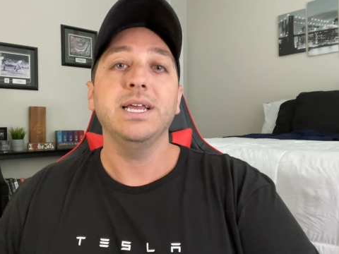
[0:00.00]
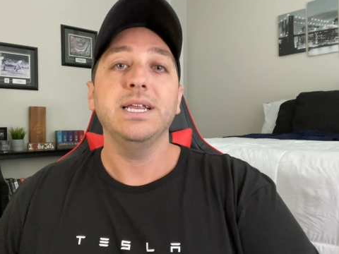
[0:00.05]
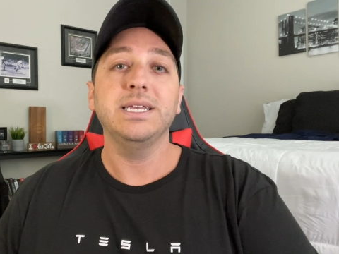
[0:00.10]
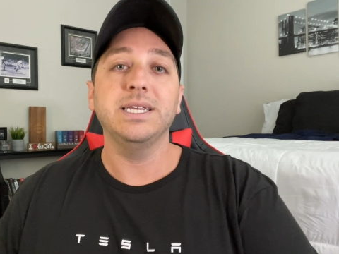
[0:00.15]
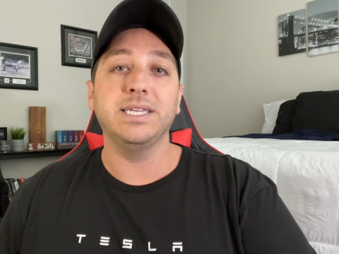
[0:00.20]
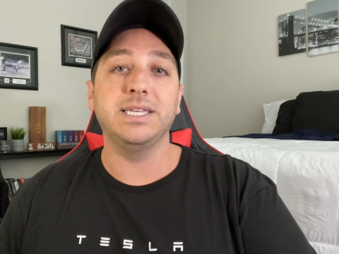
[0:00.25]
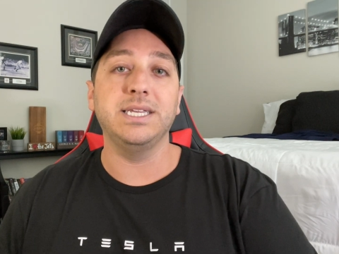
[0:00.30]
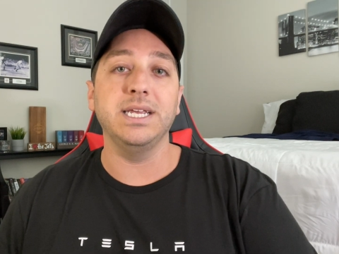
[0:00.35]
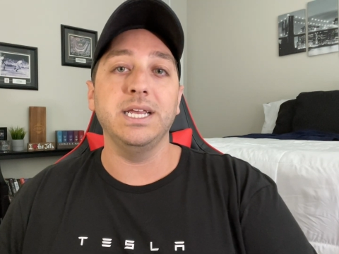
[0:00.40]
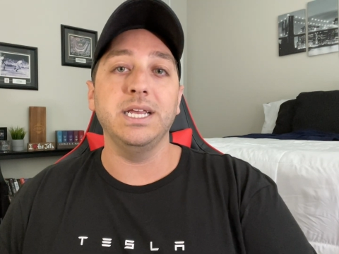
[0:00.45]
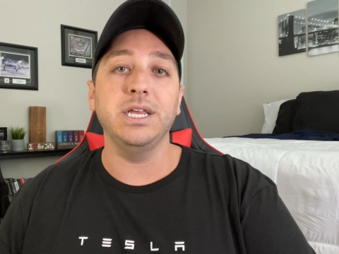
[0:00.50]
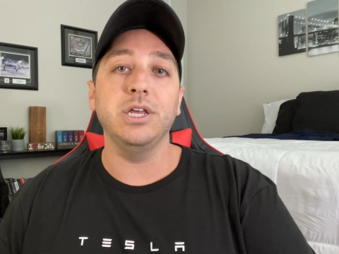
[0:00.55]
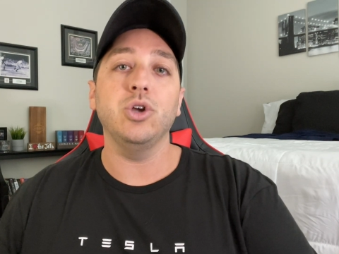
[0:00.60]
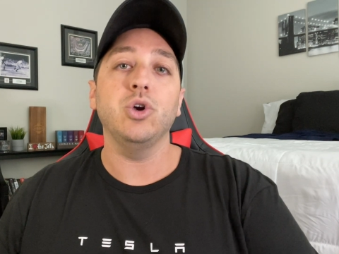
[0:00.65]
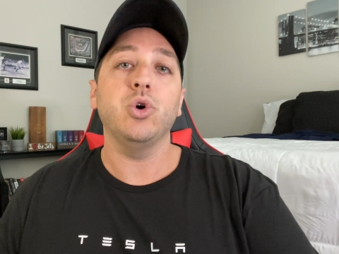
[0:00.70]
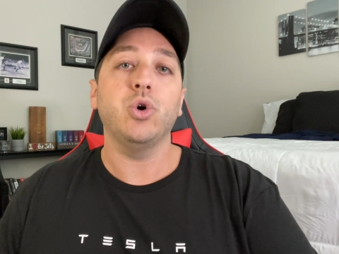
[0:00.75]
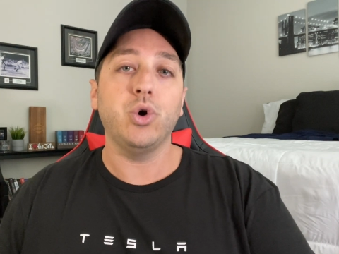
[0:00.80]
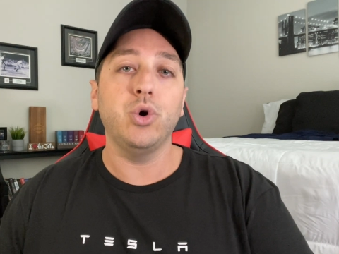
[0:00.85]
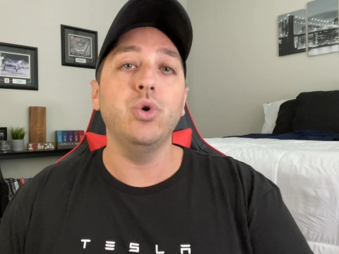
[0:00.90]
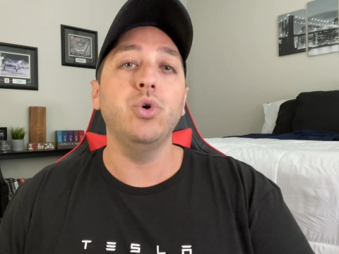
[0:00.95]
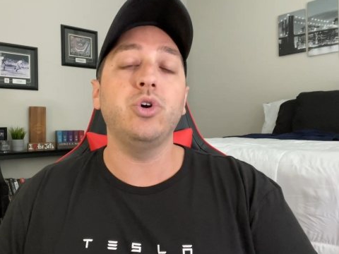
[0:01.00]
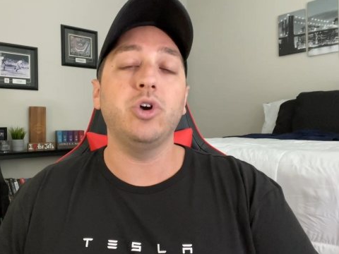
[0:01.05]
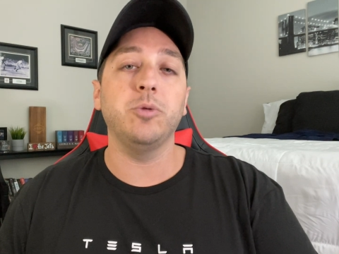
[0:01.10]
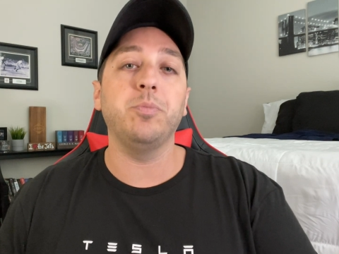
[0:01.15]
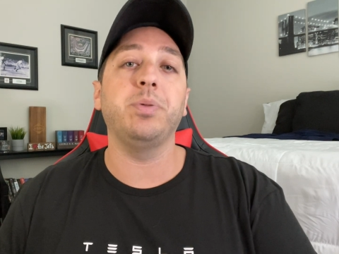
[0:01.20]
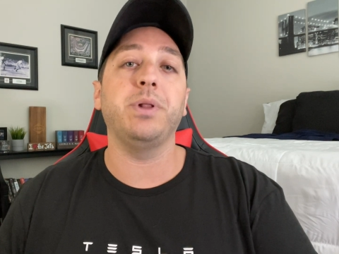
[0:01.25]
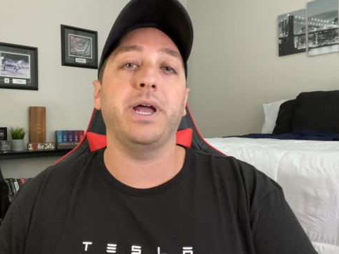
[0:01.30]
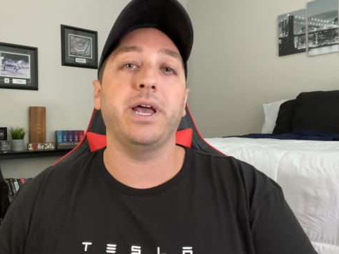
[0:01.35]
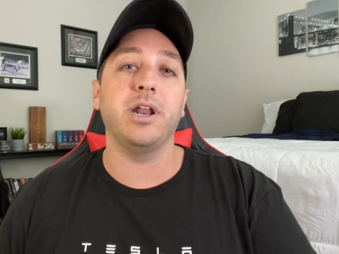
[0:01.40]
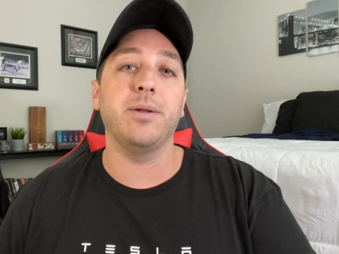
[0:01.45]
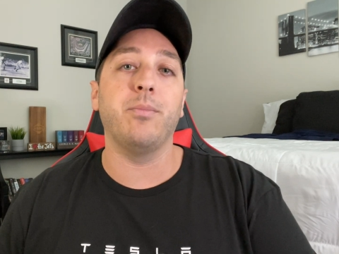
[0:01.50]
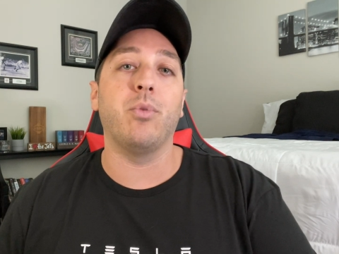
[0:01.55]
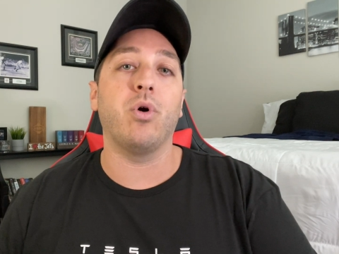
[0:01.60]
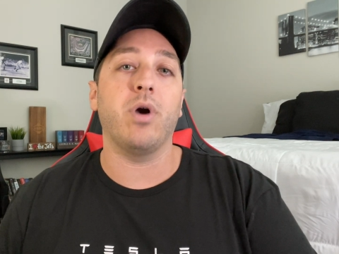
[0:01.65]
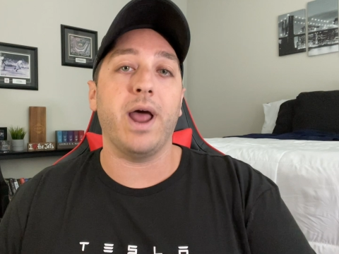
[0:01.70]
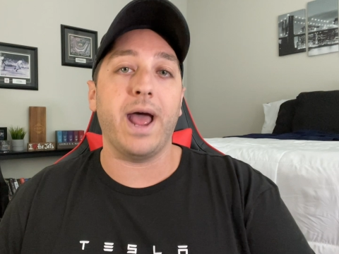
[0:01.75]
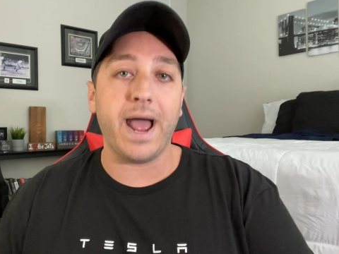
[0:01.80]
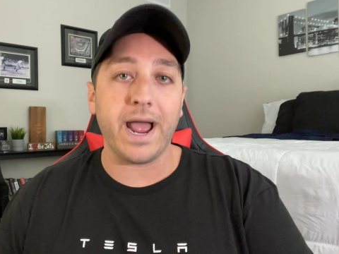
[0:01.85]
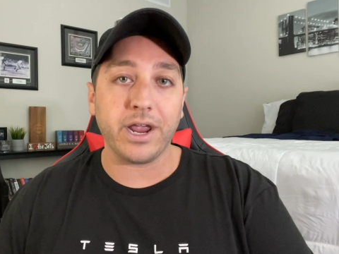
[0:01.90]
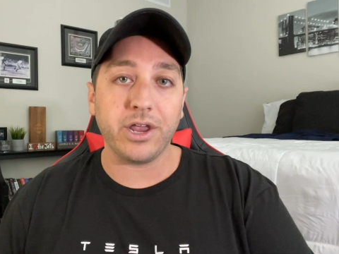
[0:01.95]
to see who could plan a more
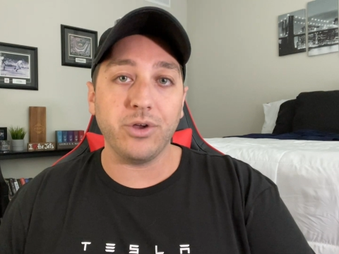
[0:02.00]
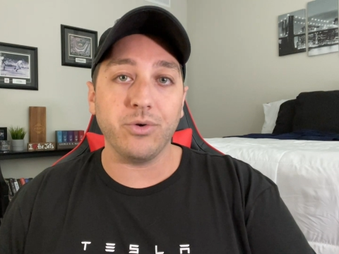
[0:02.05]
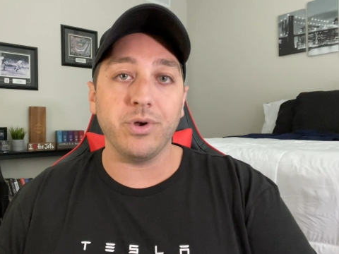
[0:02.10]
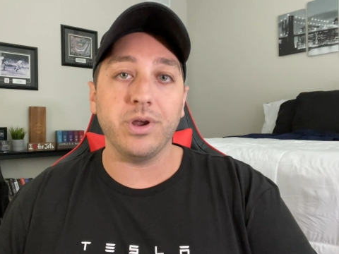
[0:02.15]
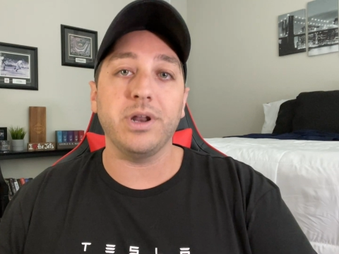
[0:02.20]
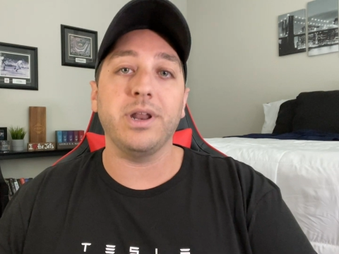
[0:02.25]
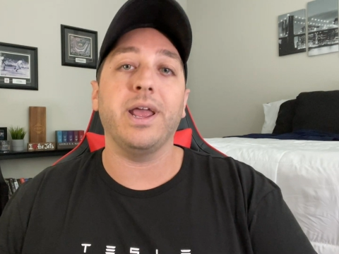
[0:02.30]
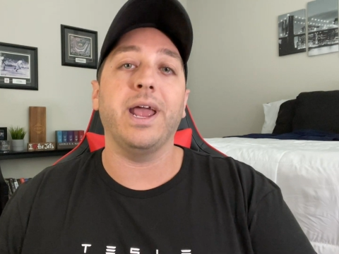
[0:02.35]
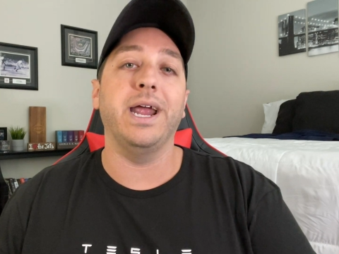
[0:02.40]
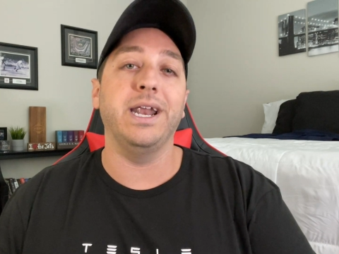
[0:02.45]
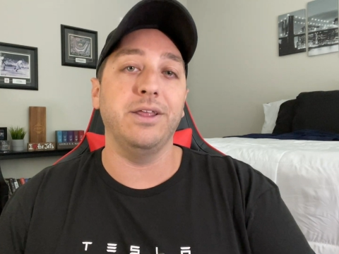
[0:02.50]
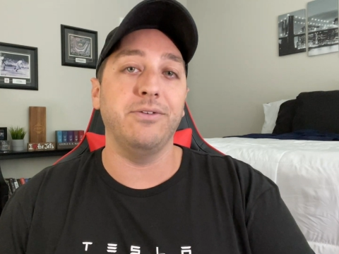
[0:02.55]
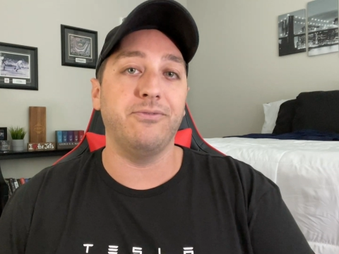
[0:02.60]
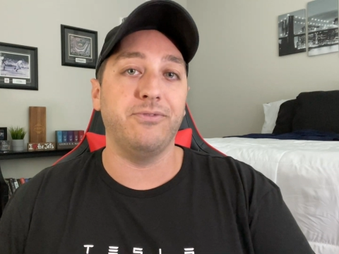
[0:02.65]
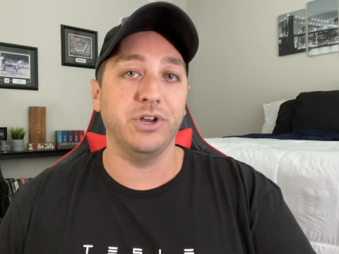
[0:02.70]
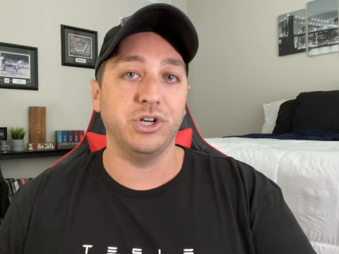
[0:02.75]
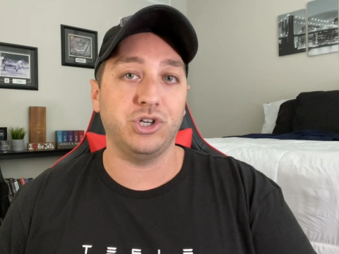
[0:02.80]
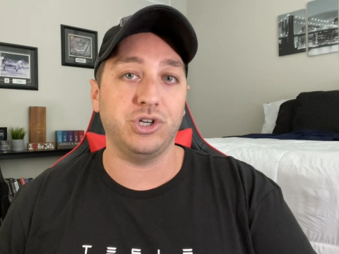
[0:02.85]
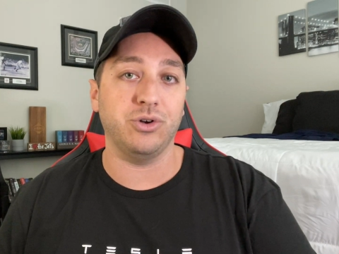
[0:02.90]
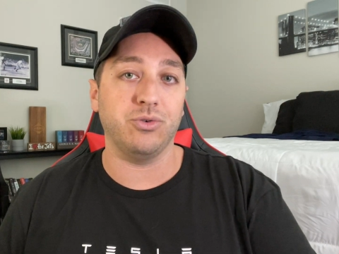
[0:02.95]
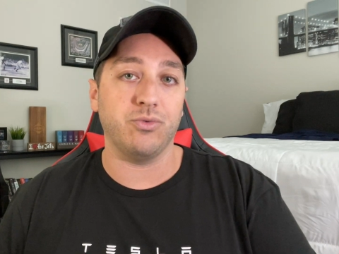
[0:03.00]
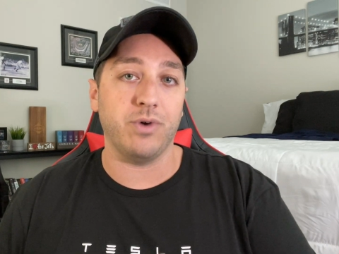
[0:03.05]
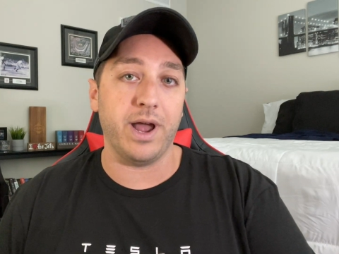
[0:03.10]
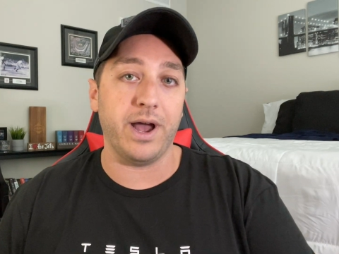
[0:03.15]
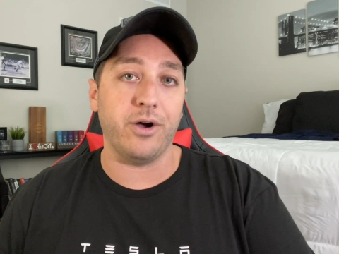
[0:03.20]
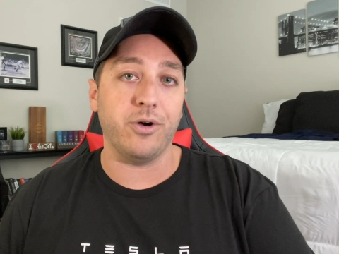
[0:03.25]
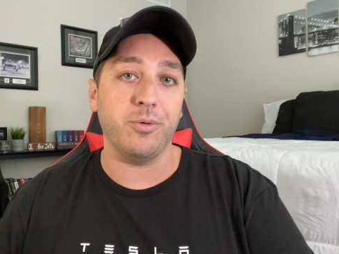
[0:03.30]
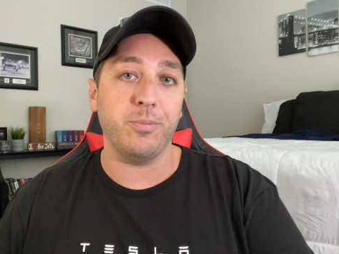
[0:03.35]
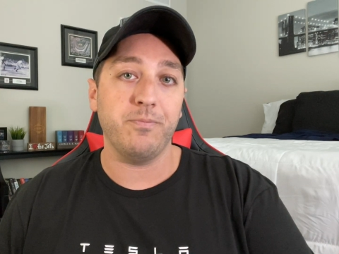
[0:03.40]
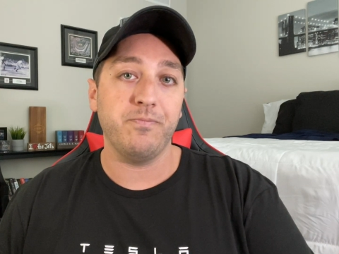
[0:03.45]
accurate and efficient route.